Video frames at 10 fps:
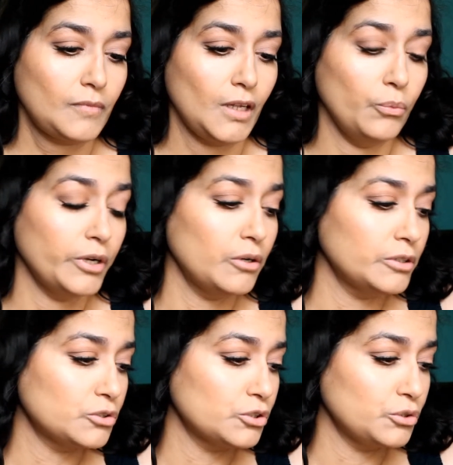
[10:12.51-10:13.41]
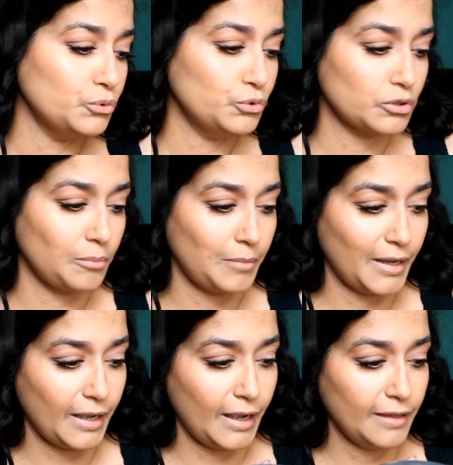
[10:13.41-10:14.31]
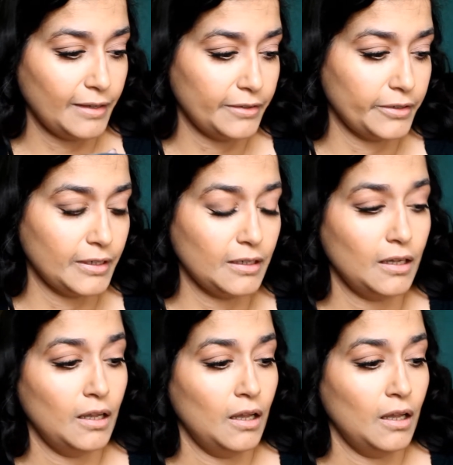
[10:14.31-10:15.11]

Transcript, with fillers: And we're going to use my highlighting,